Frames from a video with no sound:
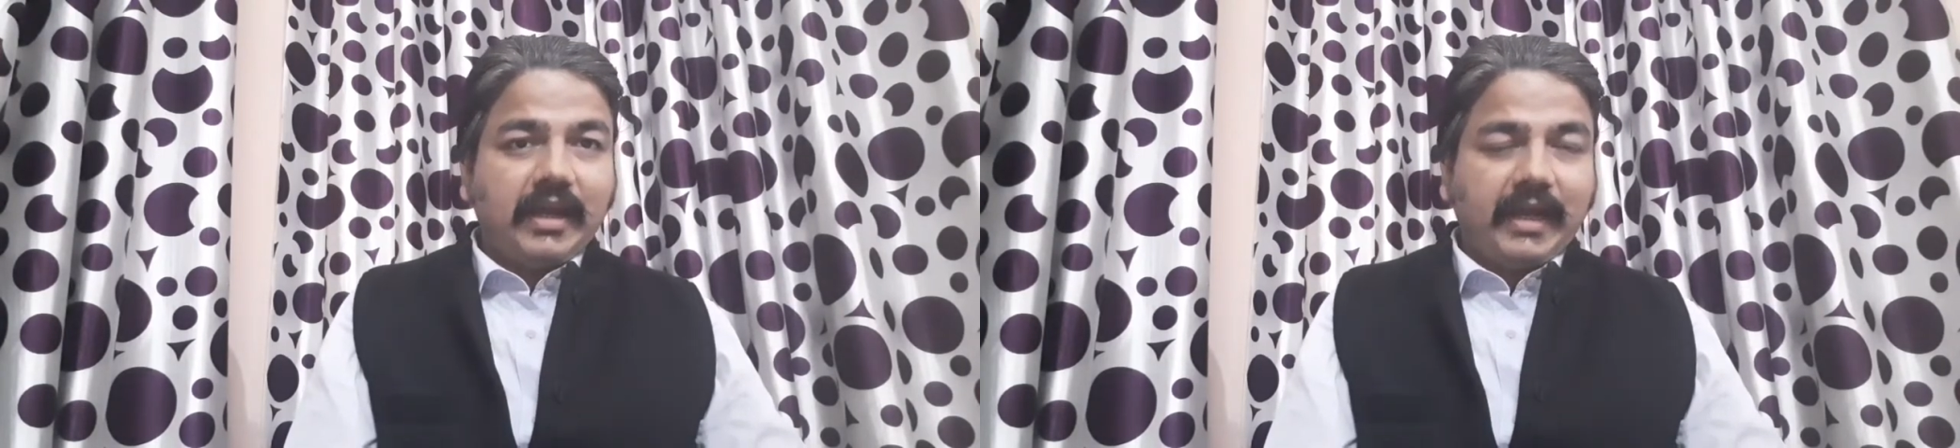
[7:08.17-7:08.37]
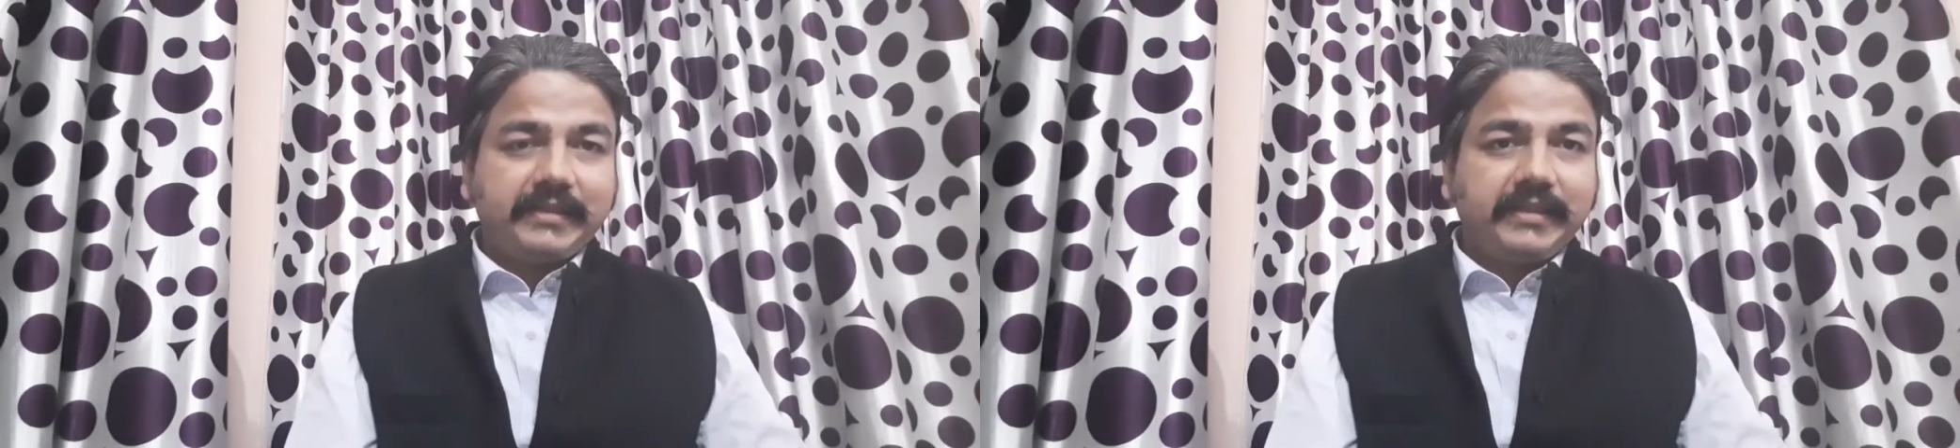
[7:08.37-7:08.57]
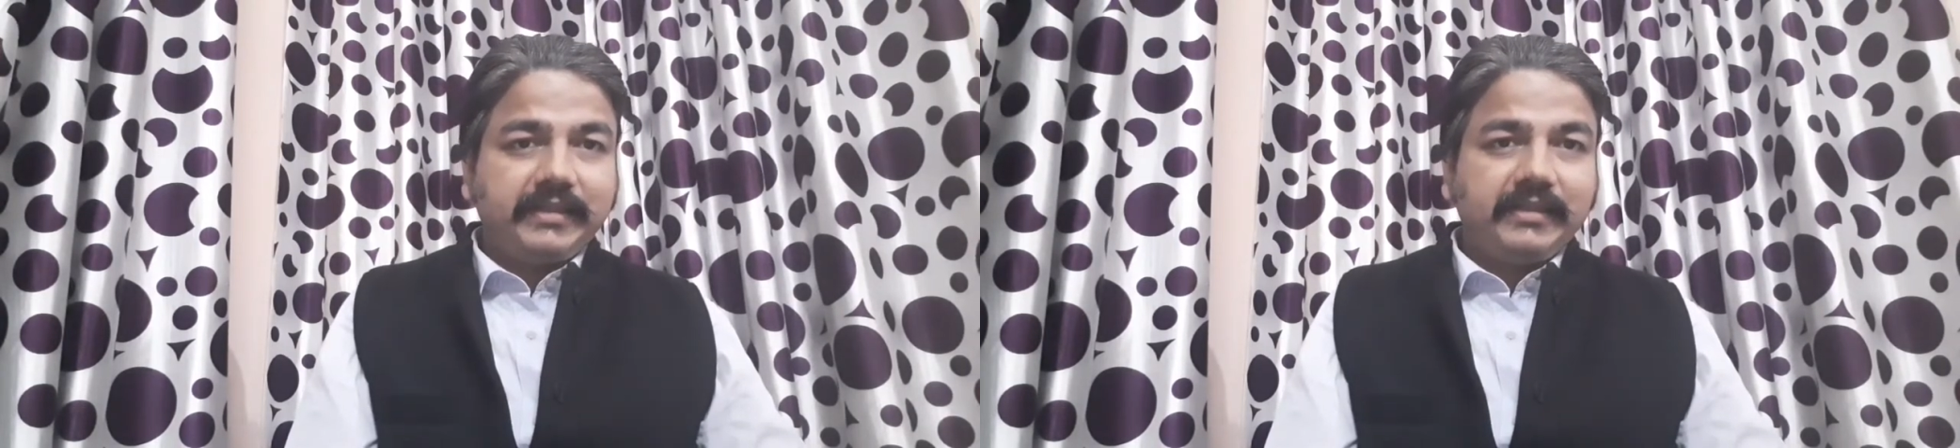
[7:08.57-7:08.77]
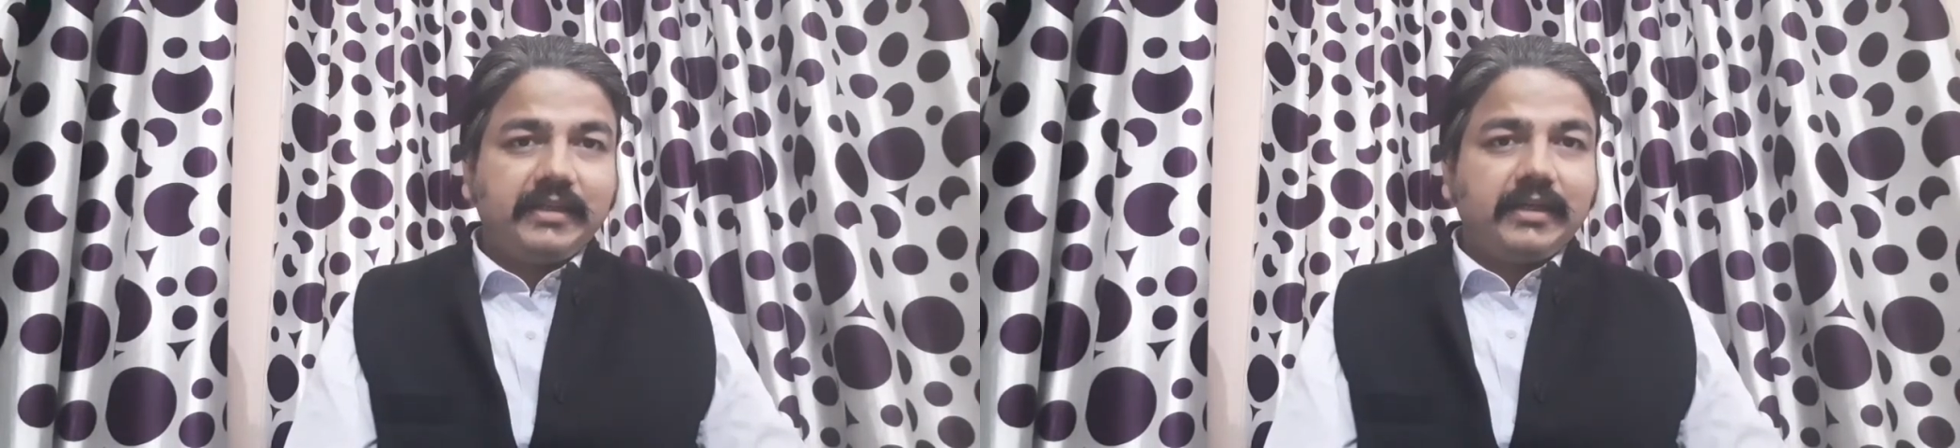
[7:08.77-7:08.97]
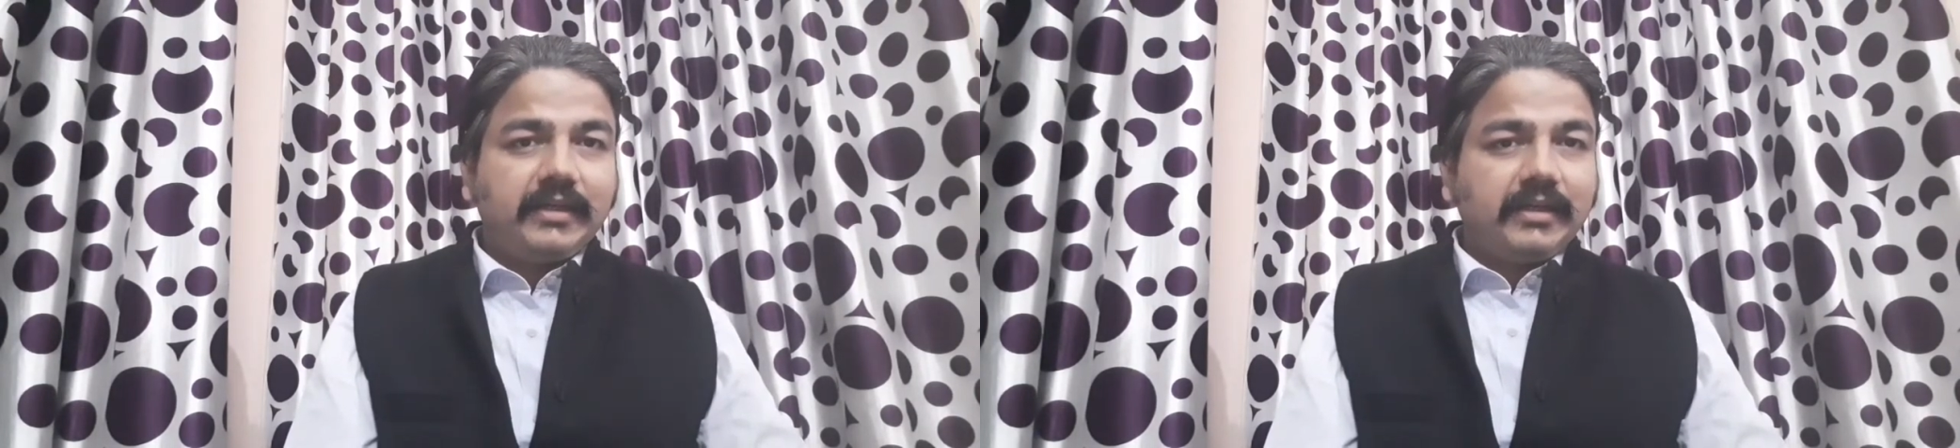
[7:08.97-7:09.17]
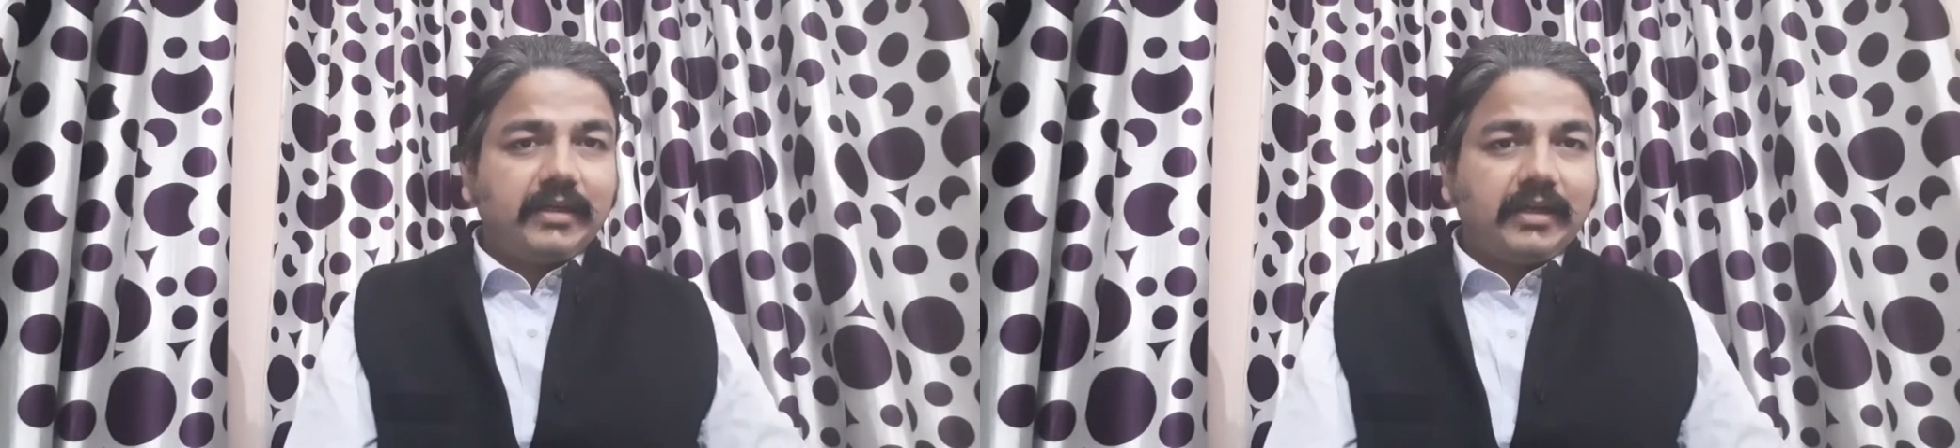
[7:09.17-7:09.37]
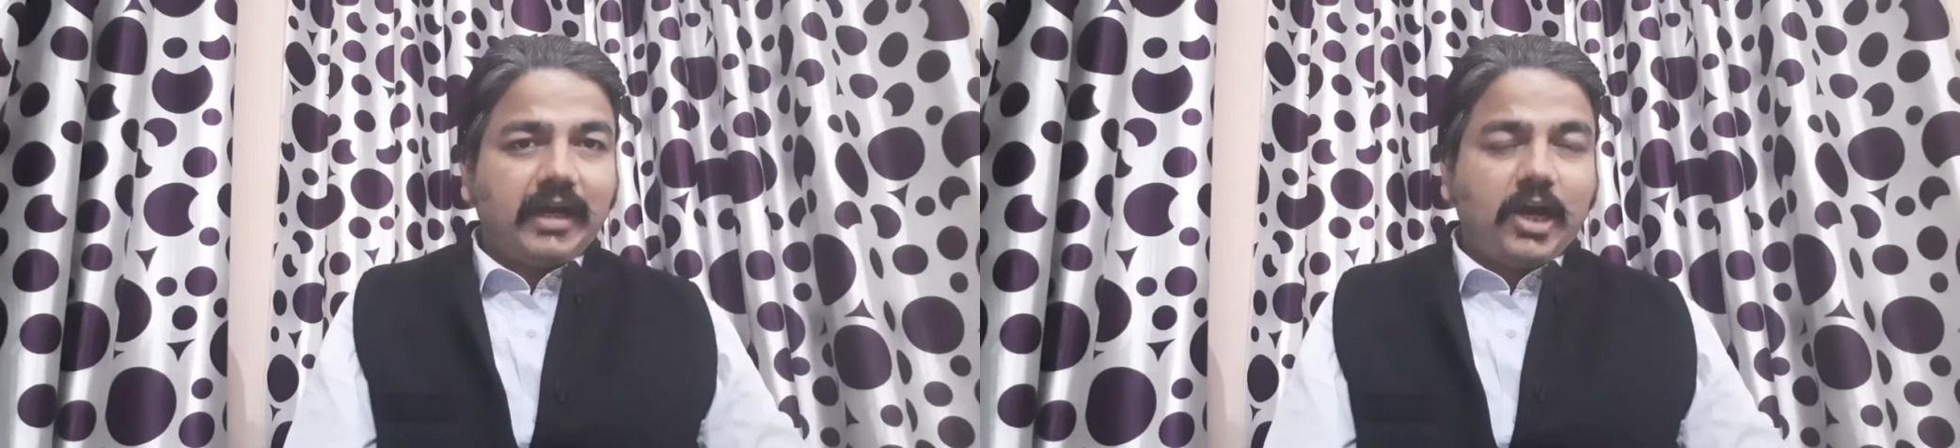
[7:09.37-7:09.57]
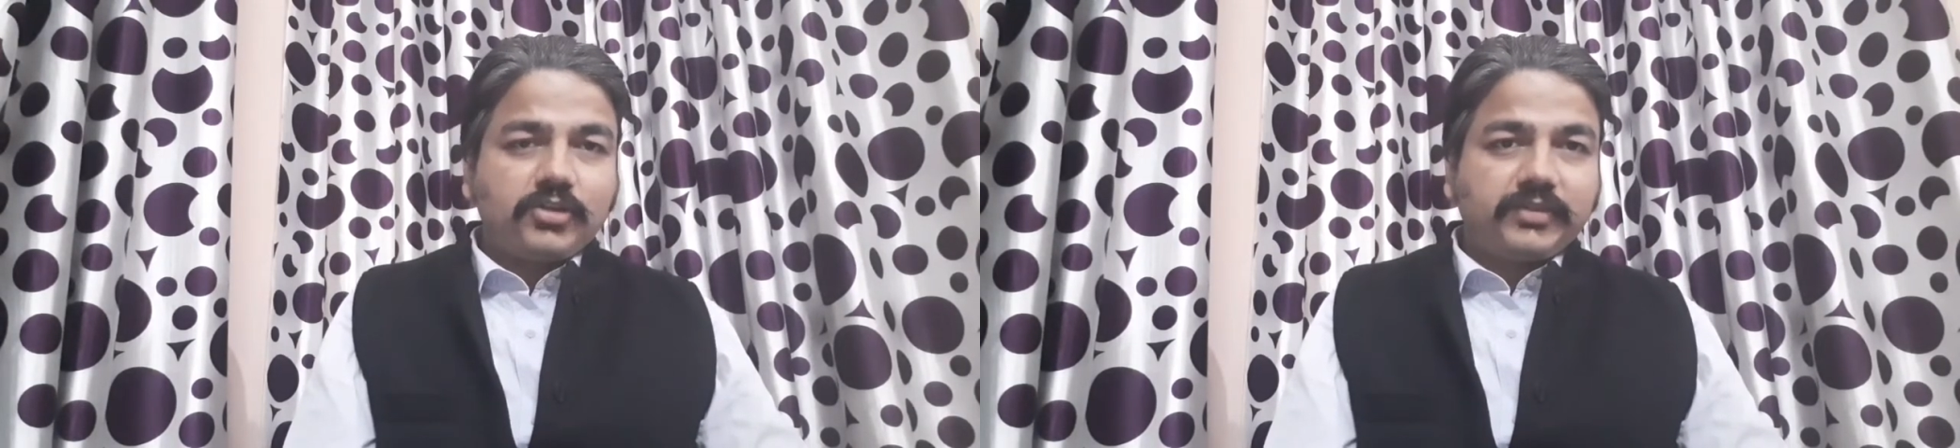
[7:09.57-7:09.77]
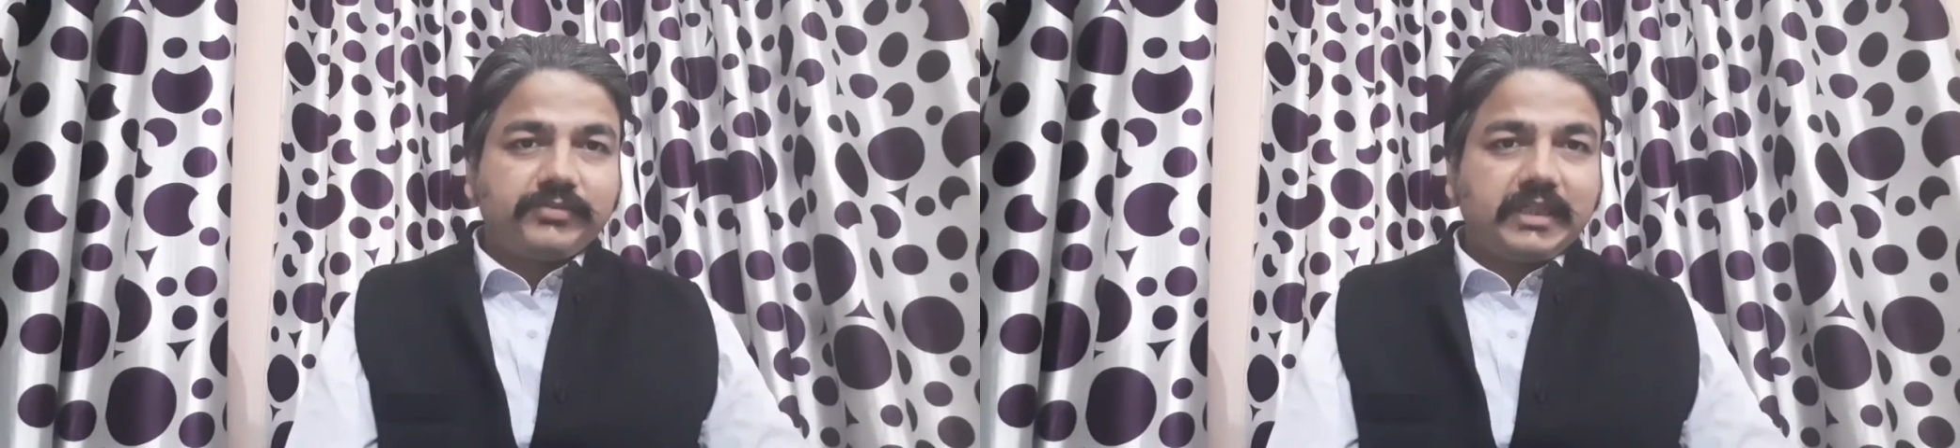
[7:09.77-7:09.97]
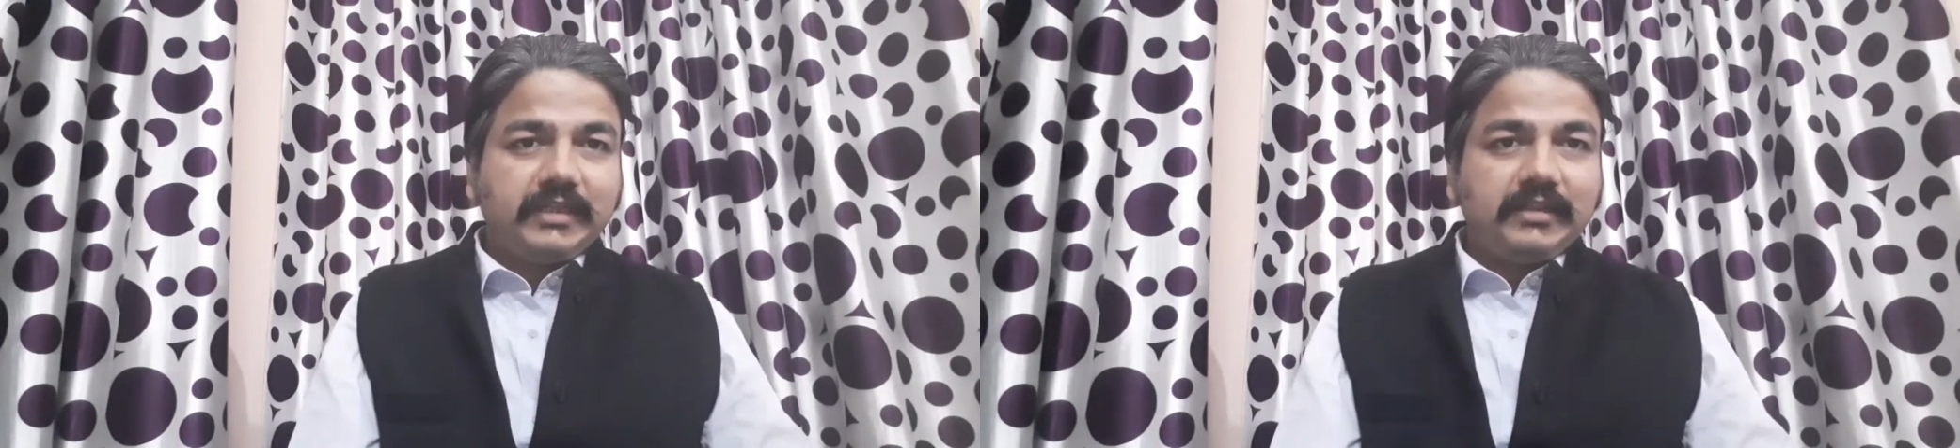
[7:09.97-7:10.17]
I think out
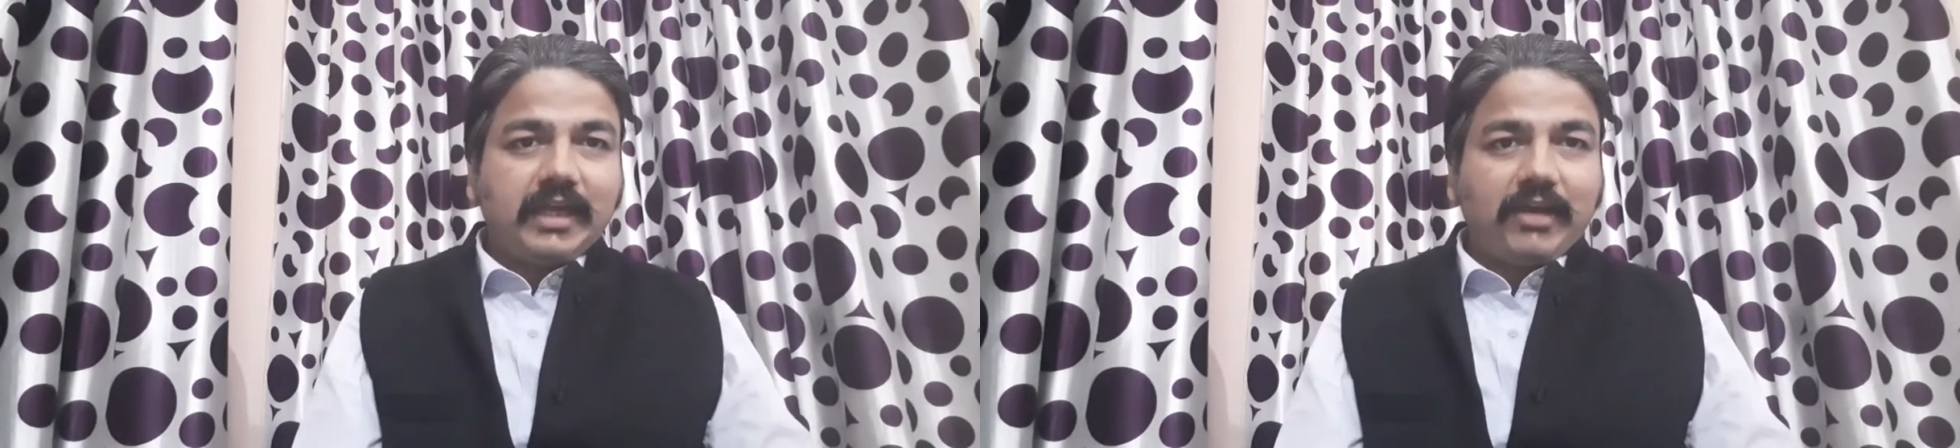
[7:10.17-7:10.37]
of 10,